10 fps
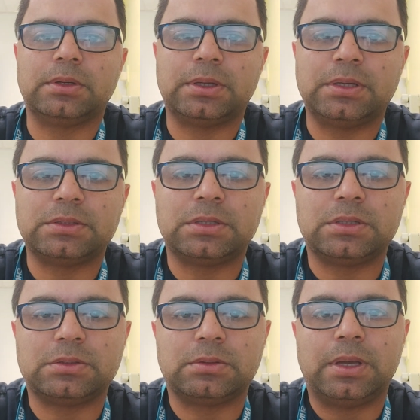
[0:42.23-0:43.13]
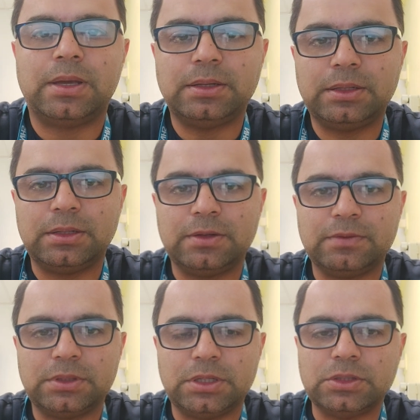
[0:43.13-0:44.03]
cases, any
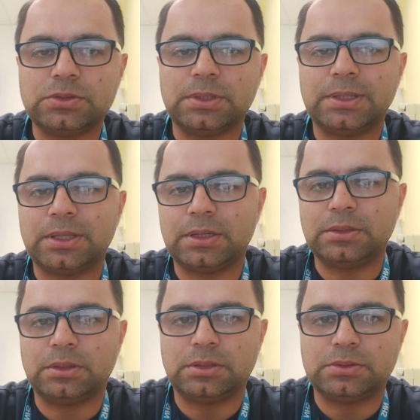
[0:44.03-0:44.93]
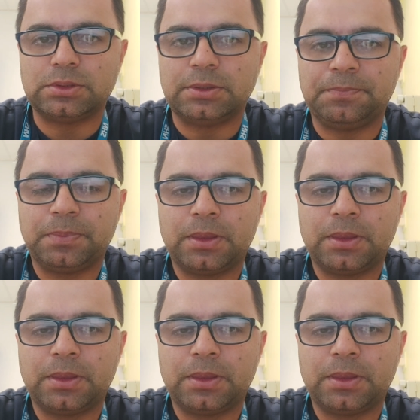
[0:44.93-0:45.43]
liver injury, kidney injury.